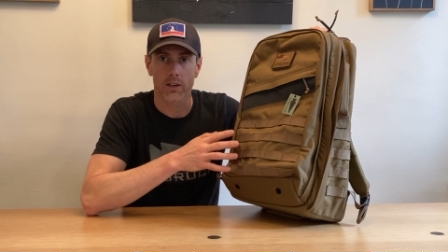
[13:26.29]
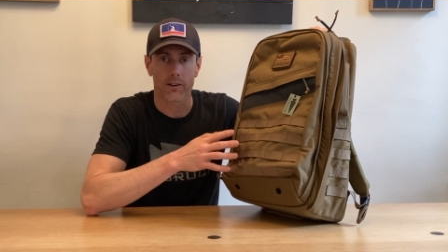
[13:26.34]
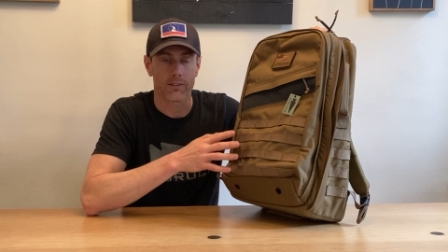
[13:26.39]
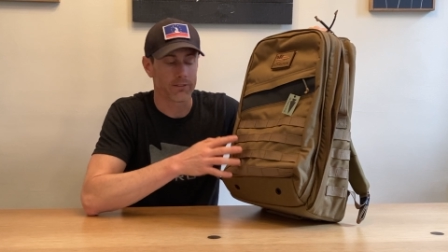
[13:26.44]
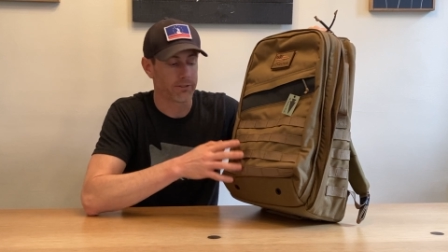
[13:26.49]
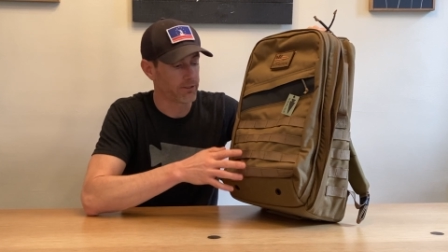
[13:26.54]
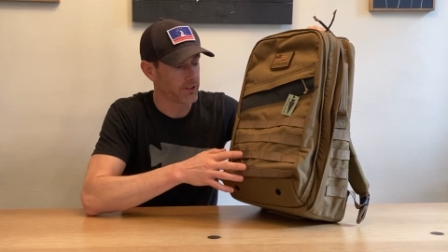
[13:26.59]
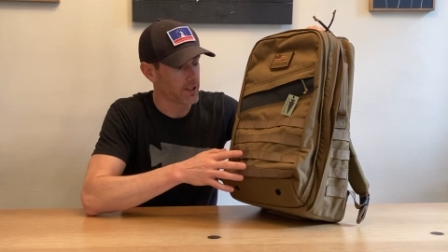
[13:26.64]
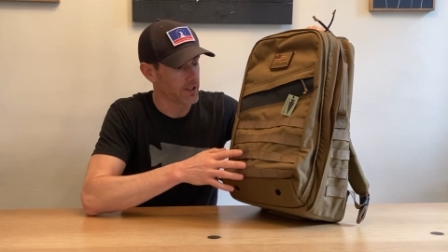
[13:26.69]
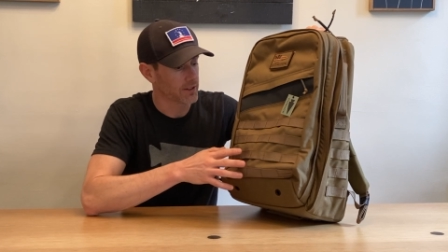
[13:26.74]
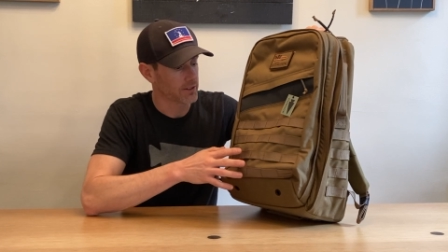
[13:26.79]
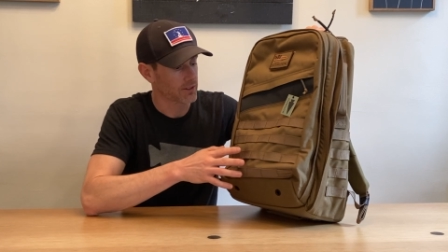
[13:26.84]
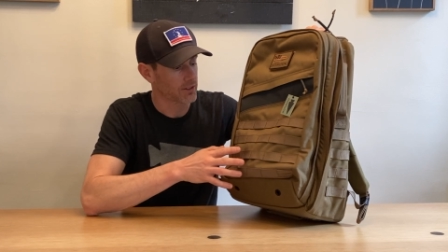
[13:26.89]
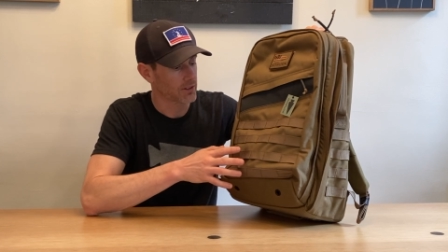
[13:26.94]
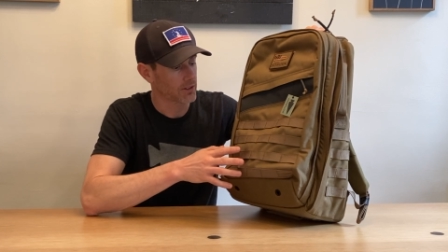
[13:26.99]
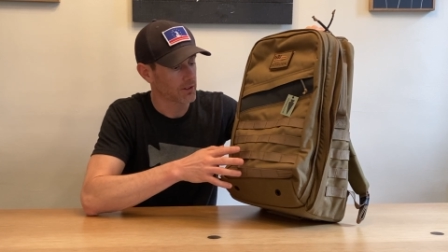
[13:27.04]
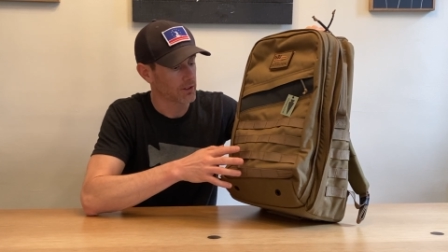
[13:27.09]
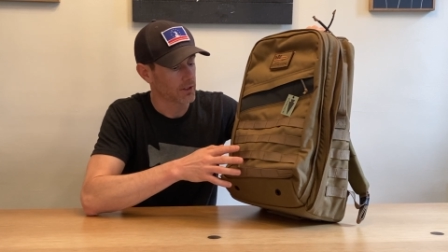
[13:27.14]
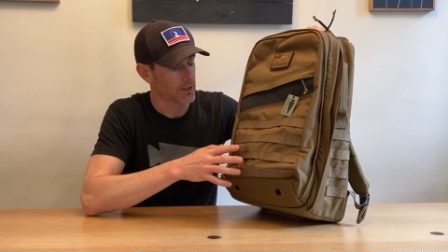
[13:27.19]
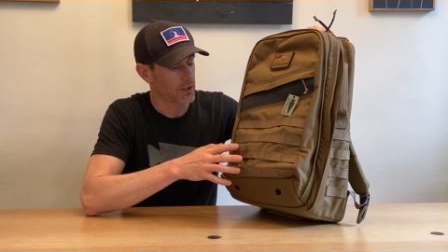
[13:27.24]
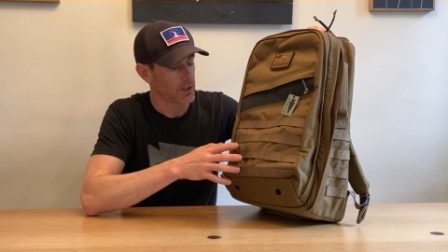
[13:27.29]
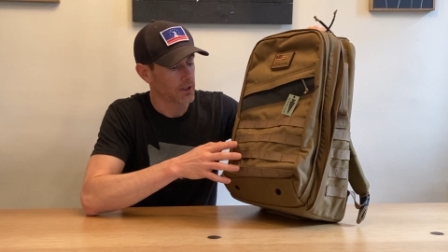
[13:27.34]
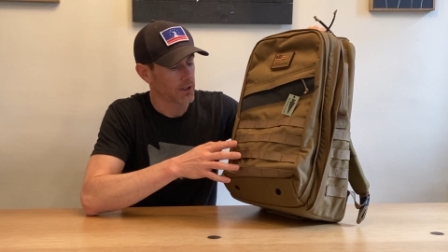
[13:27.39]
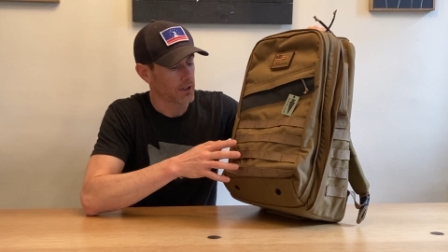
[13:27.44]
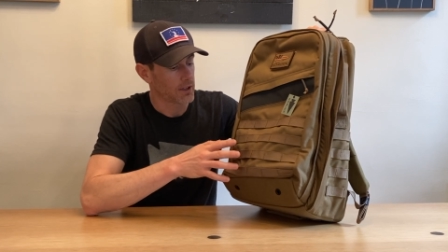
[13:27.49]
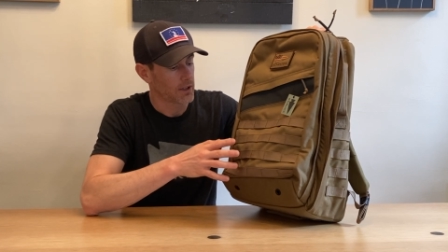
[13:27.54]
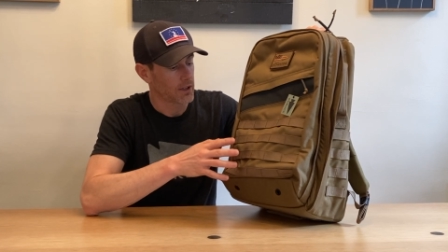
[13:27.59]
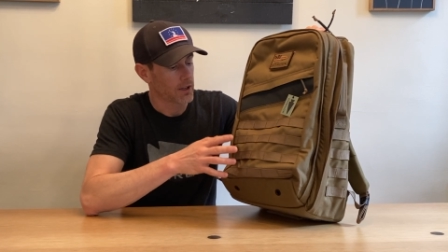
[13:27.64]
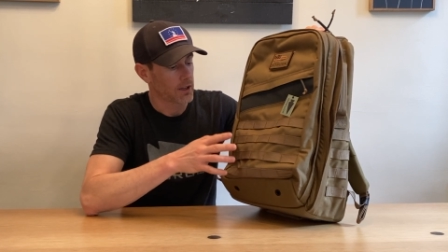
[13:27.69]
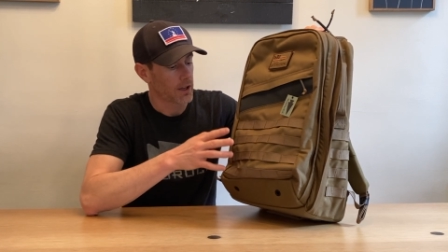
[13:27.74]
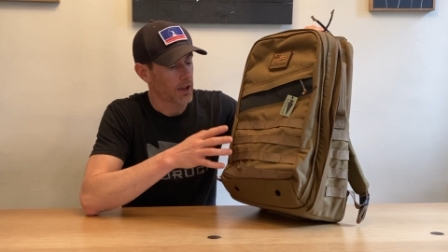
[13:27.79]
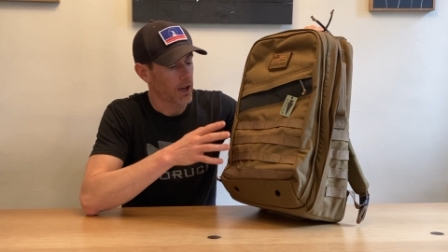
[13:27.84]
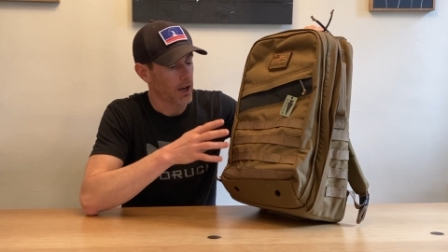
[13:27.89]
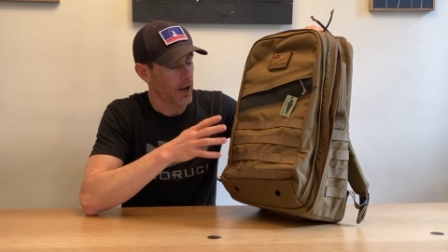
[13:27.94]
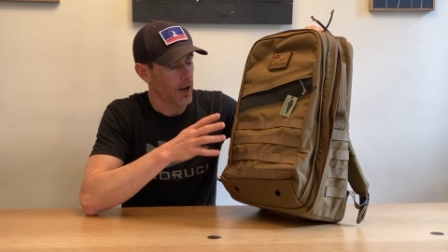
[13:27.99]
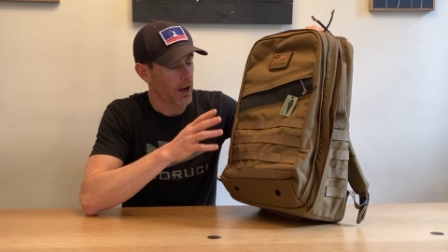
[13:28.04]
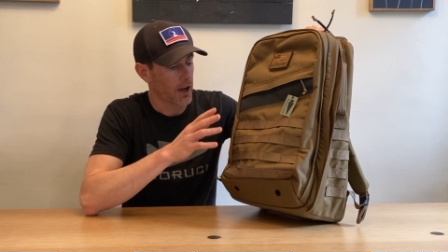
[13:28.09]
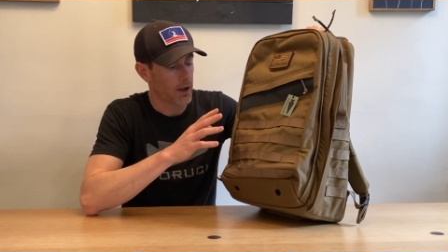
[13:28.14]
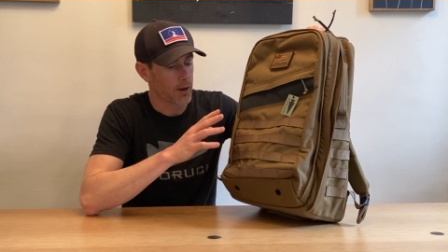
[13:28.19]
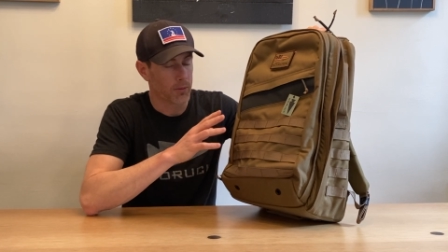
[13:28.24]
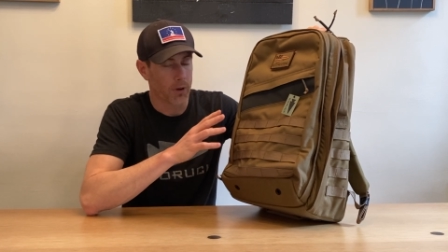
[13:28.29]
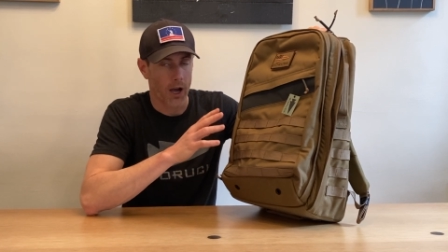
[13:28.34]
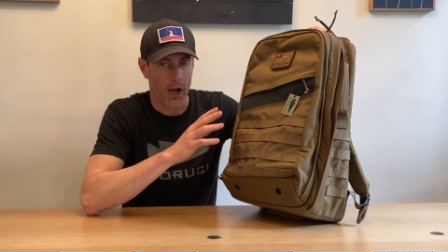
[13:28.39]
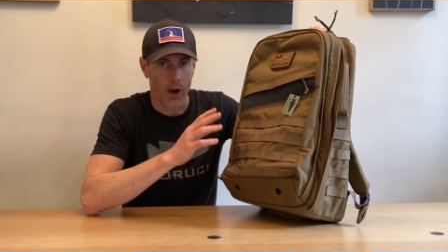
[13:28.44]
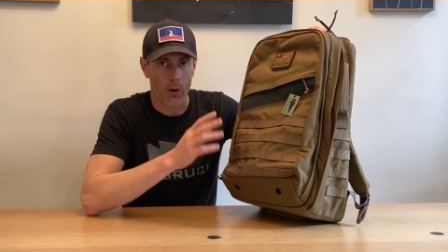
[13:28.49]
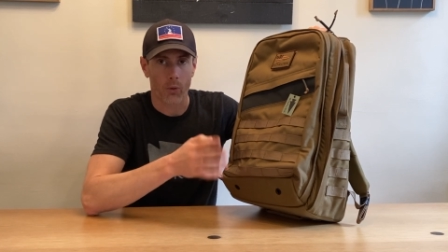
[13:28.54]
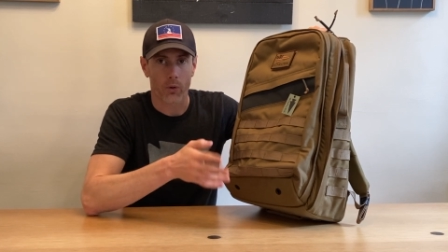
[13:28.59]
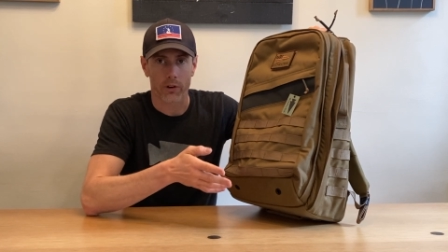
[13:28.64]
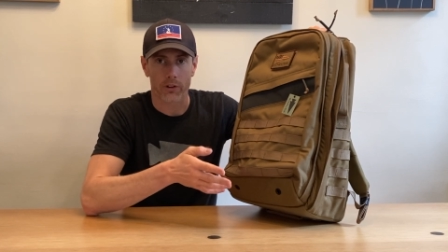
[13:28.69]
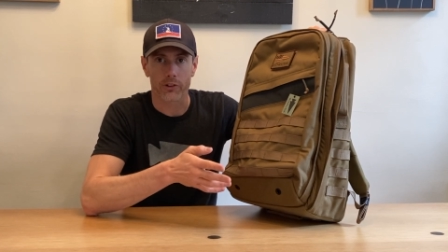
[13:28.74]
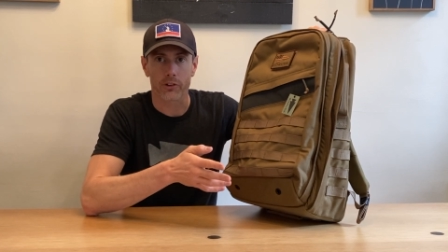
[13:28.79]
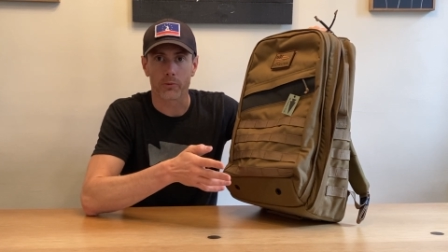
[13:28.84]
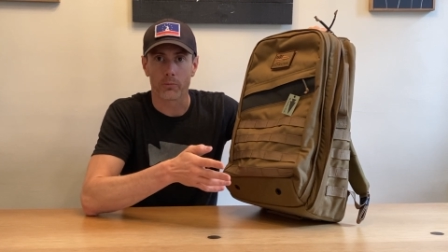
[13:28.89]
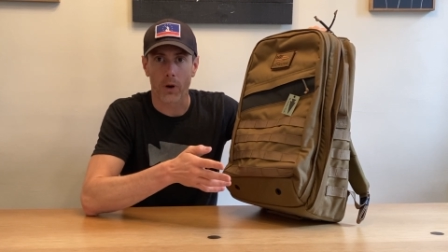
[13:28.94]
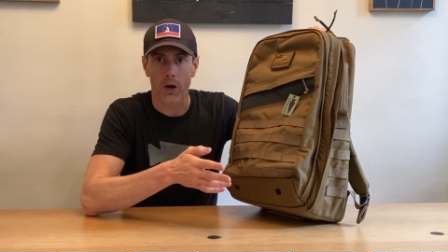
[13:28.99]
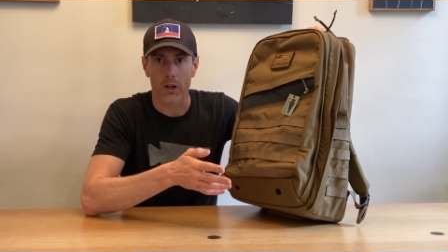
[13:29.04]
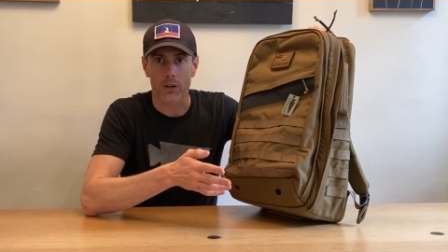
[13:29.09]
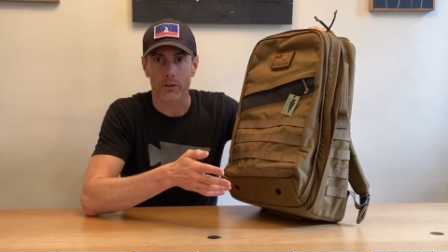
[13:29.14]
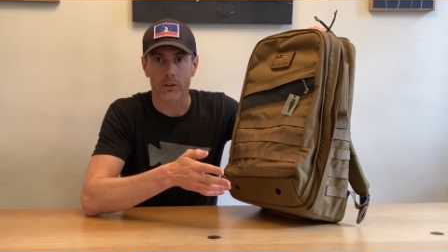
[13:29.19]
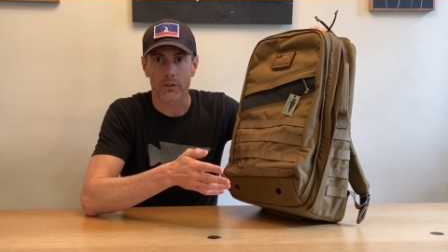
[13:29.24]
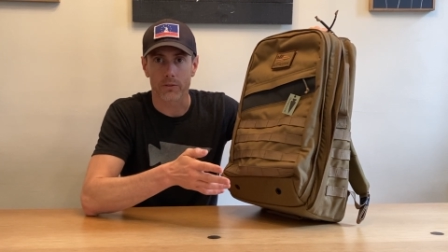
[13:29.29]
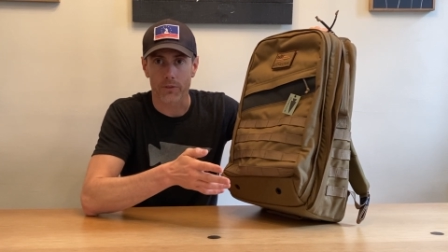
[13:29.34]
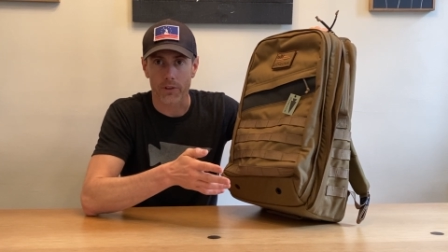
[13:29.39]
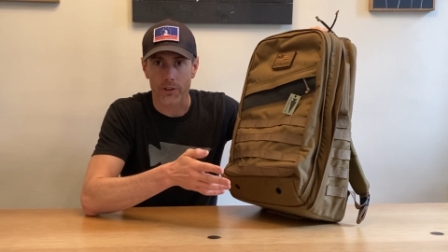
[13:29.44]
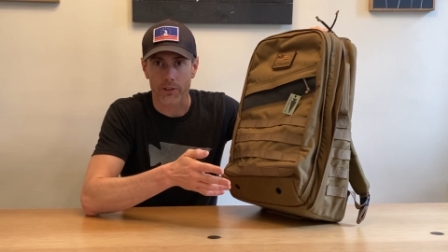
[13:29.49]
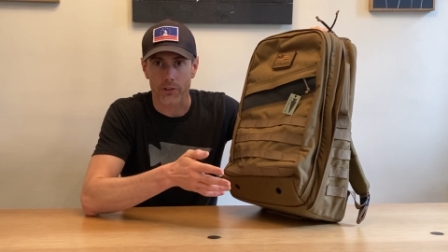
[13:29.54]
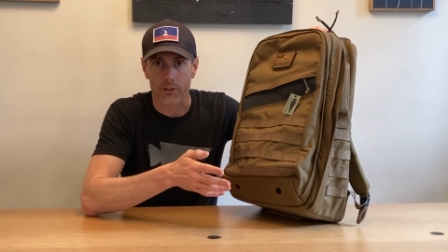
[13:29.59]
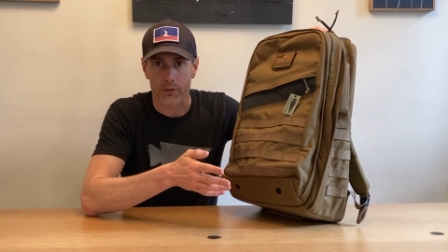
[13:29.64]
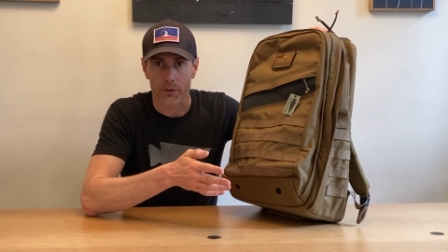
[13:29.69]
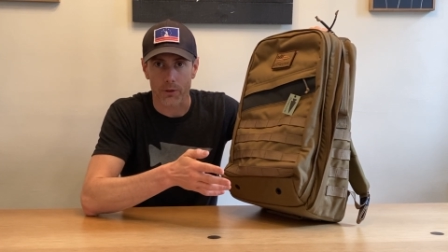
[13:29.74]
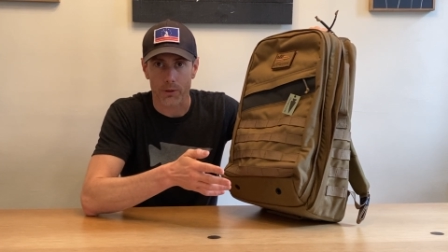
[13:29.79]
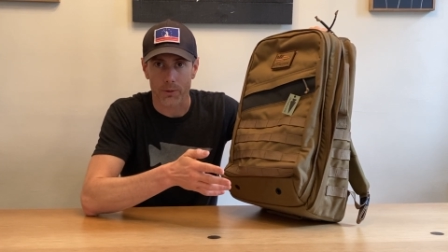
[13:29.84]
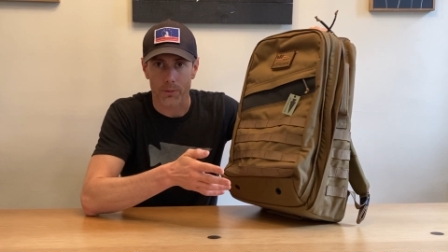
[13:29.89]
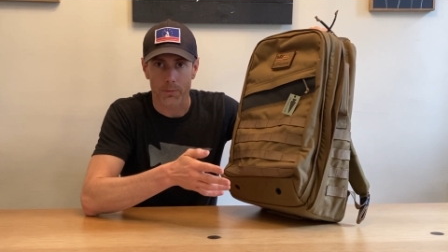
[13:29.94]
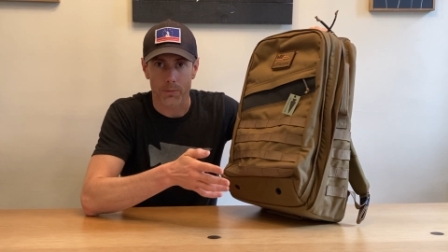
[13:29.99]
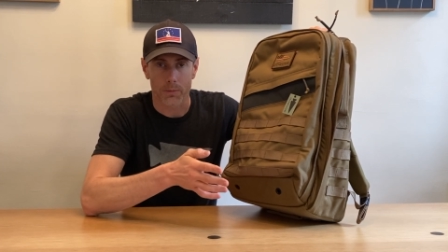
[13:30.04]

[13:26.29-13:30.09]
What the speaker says: event, I want a smaller of the two.